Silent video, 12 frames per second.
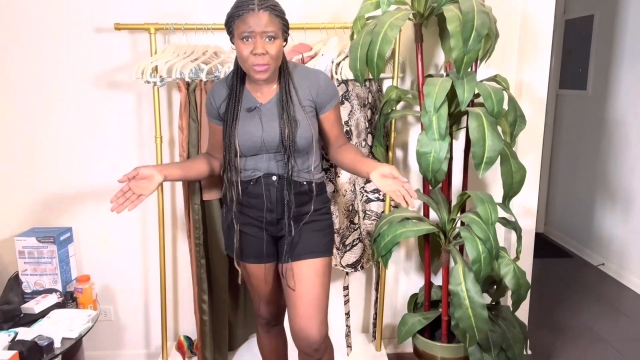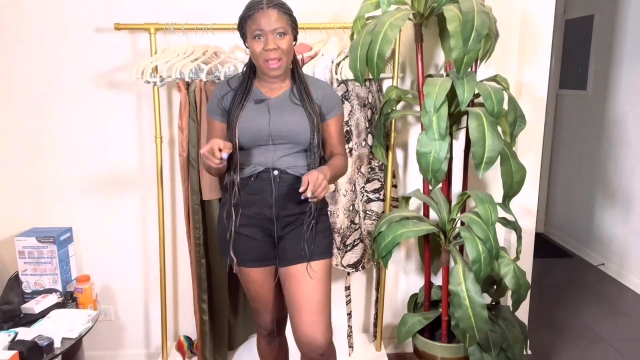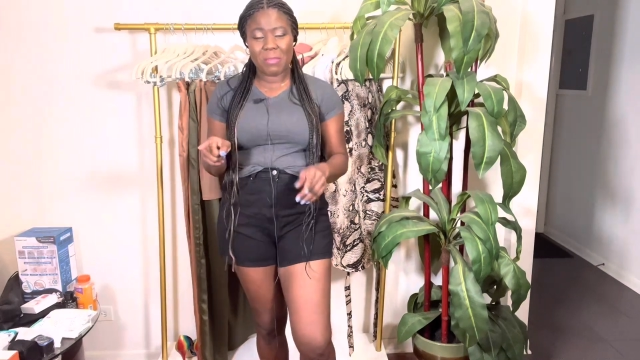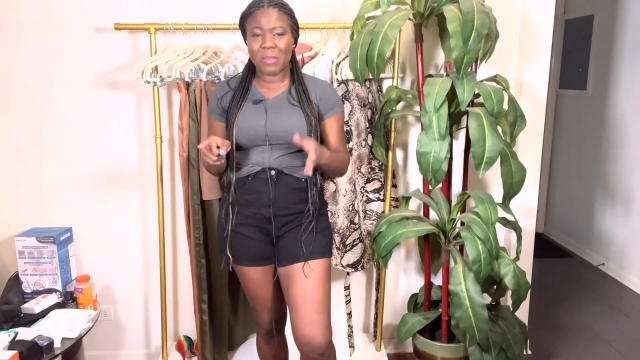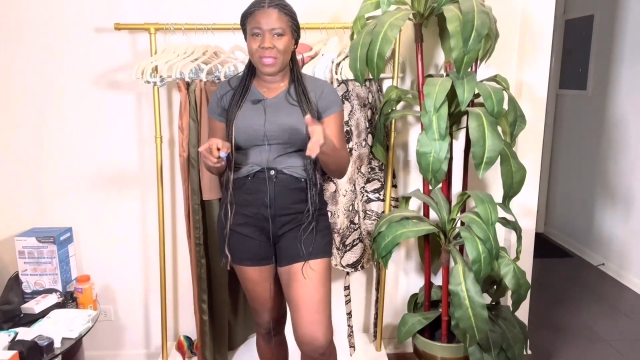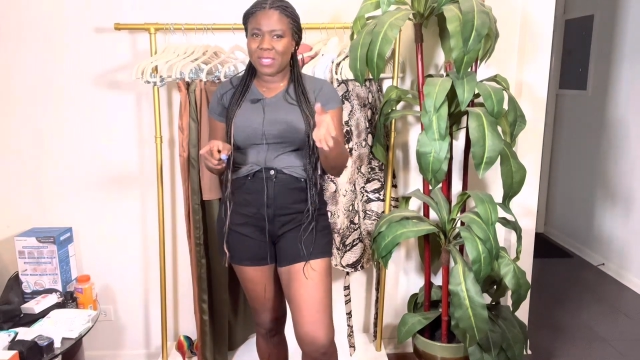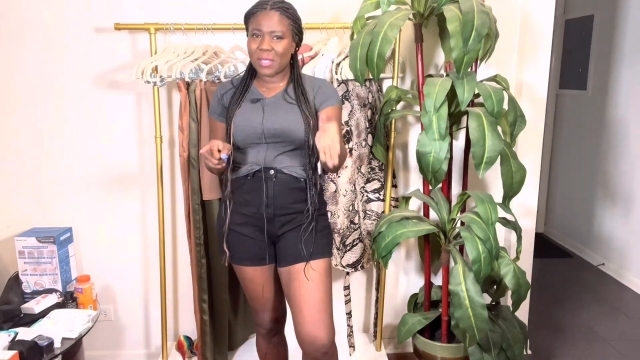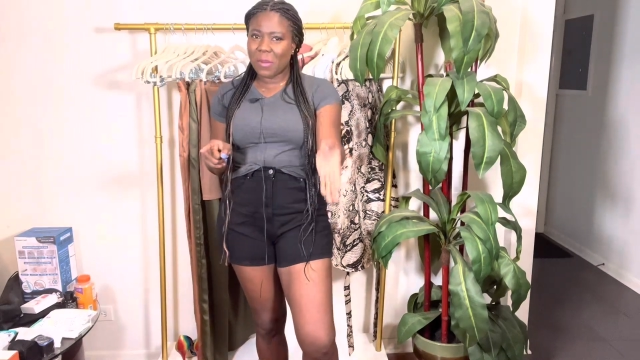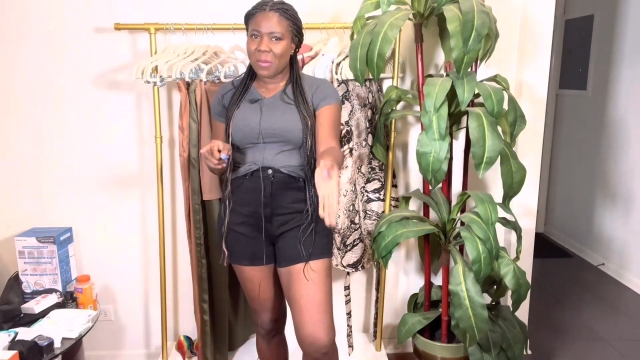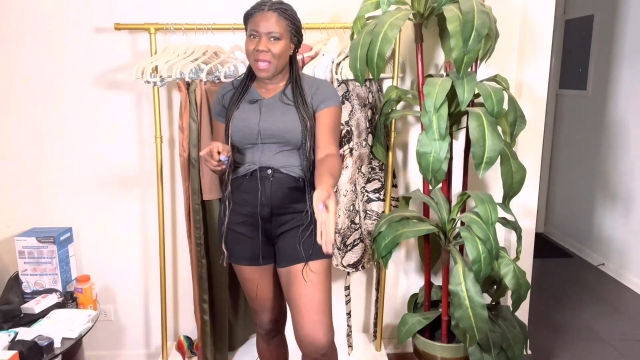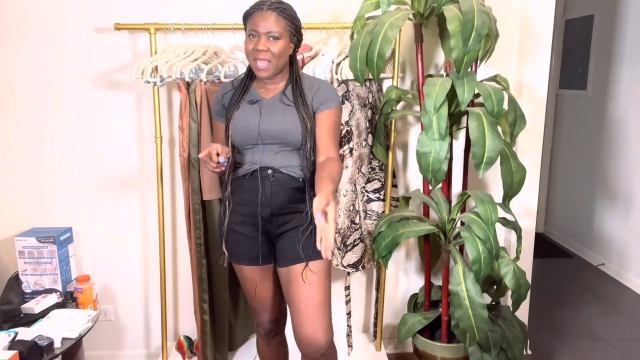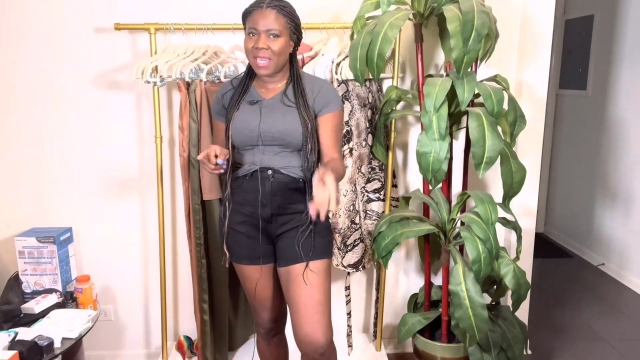You'd please
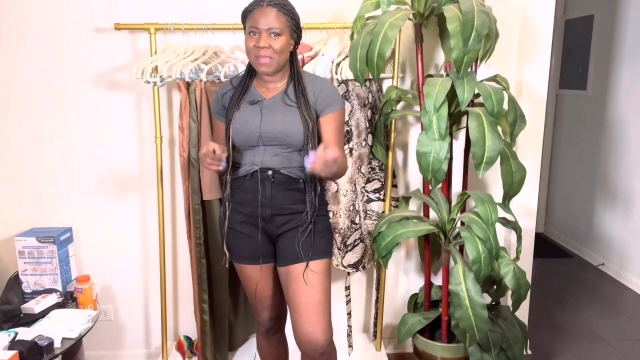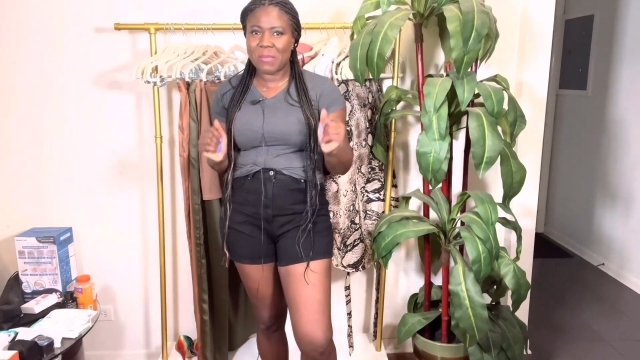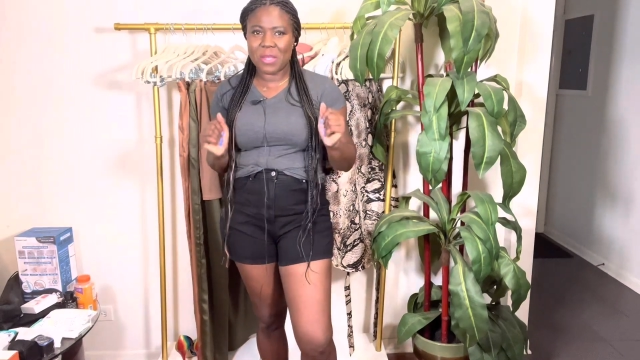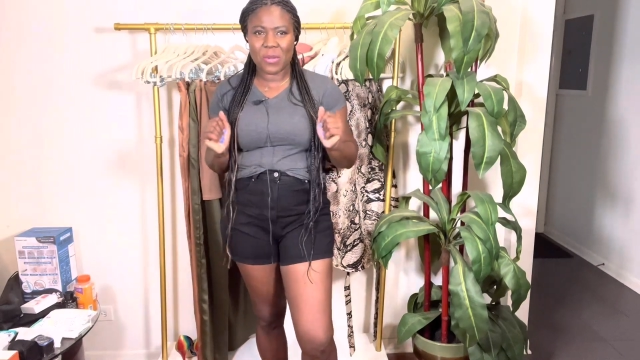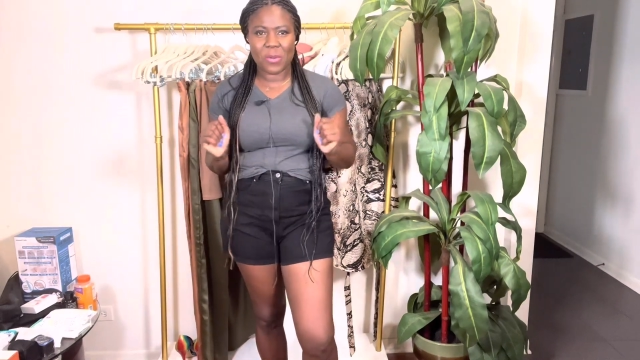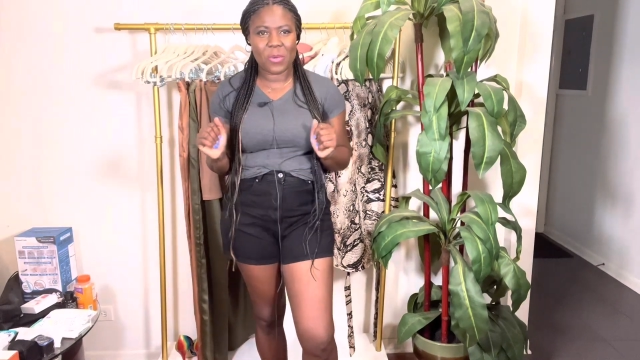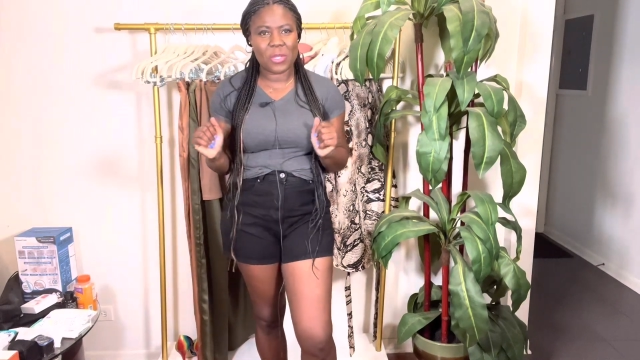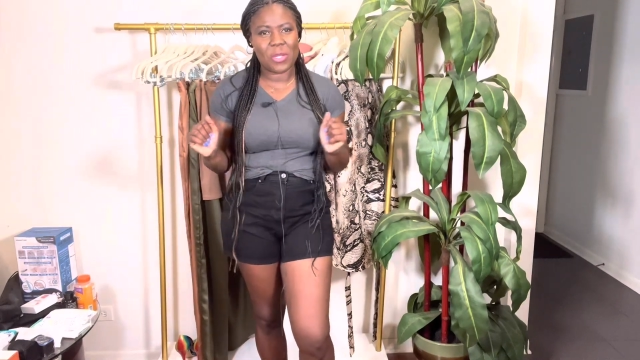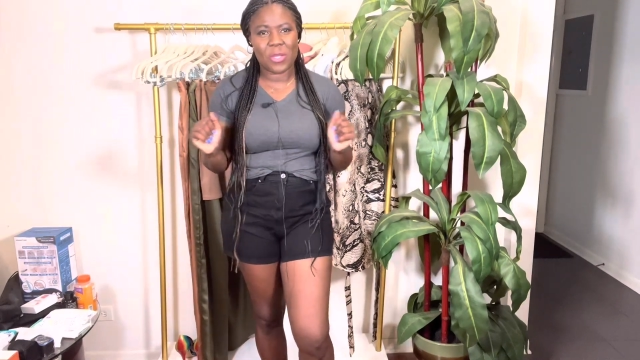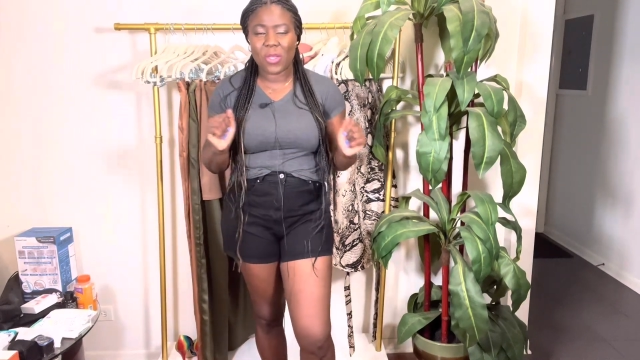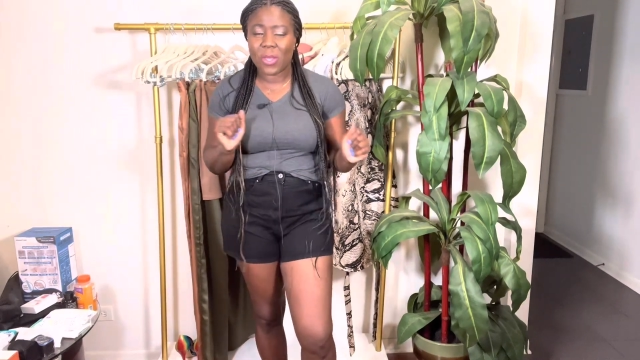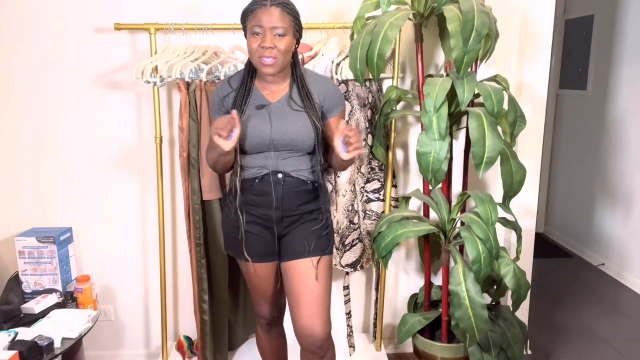comment. Let me know what your
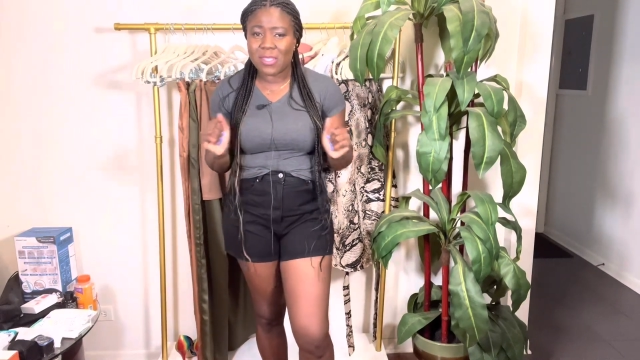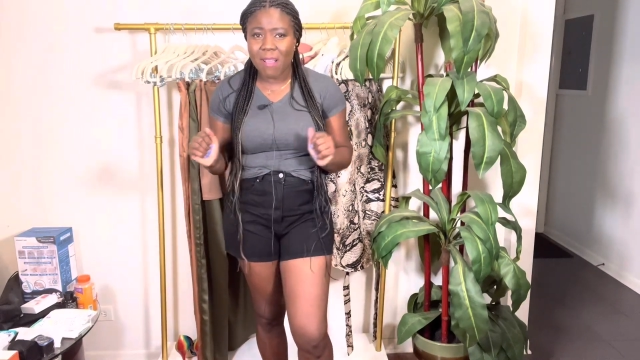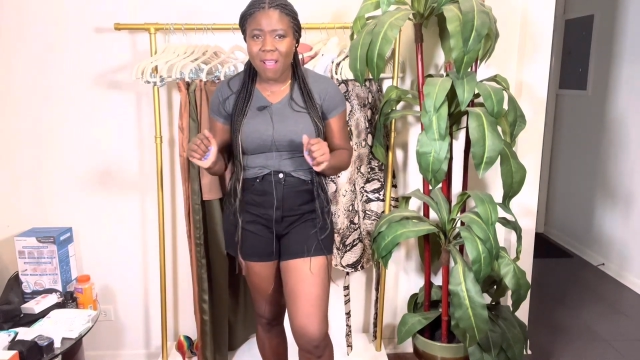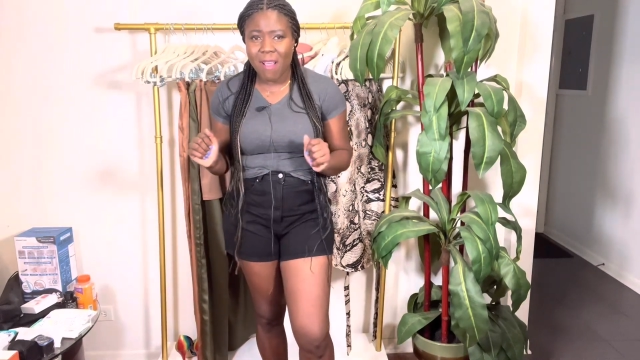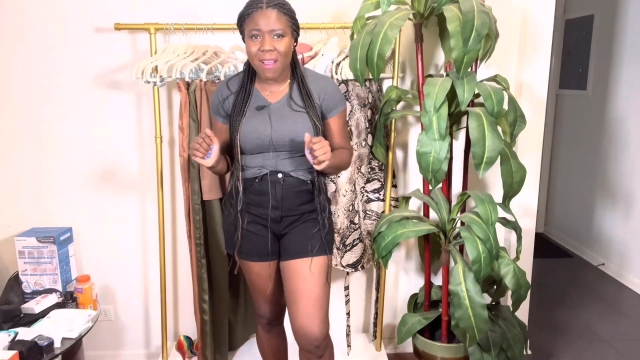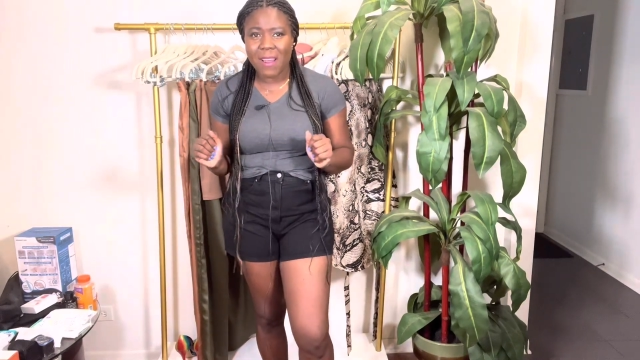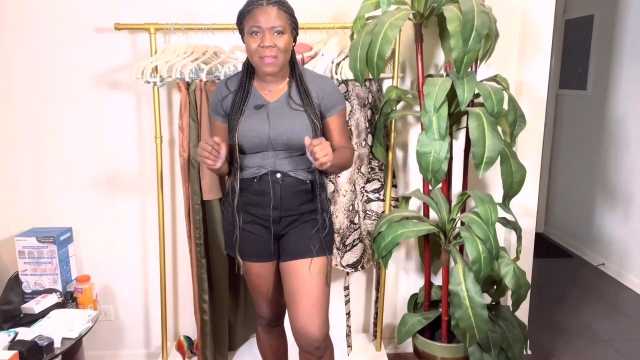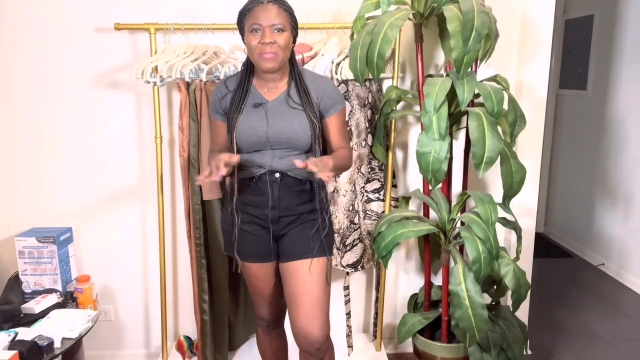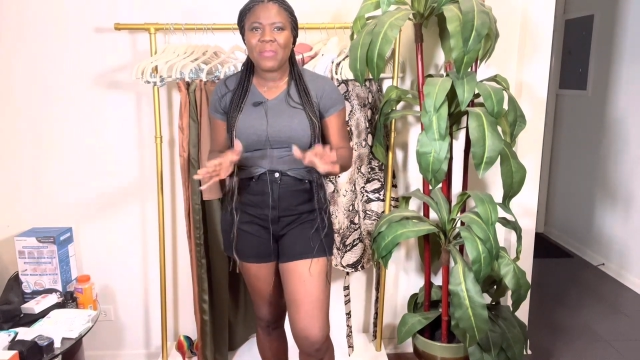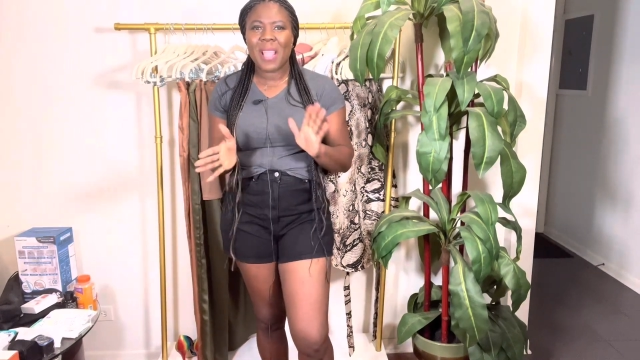thoughts are.